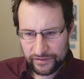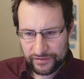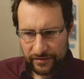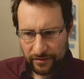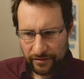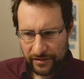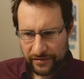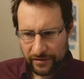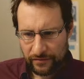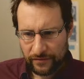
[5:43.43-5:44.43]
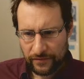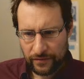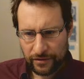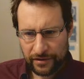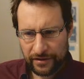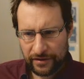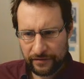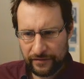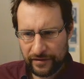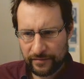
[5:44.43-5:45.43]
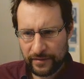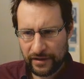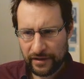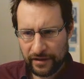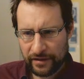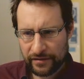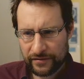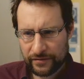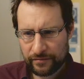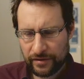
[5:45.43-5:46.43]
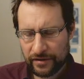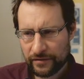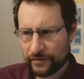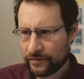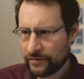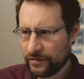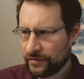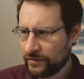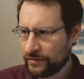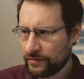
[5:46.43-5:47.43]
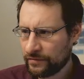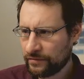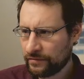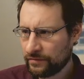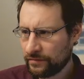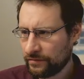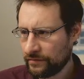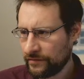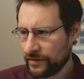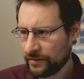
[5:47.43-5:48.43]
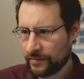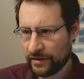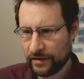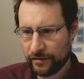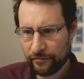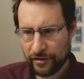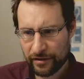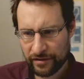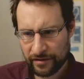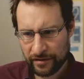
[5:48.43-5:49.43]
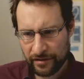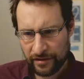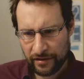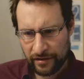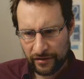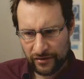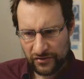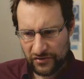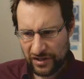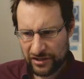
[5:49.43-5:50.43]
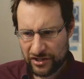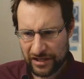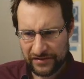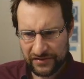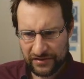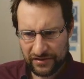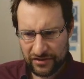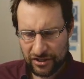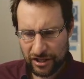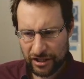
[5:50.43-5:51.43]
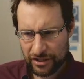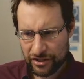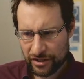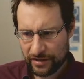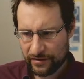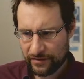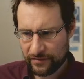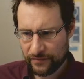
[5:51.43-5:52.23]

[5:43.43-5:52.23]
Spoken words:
So how does that work here? VMA, so we have here VM area. So they just change the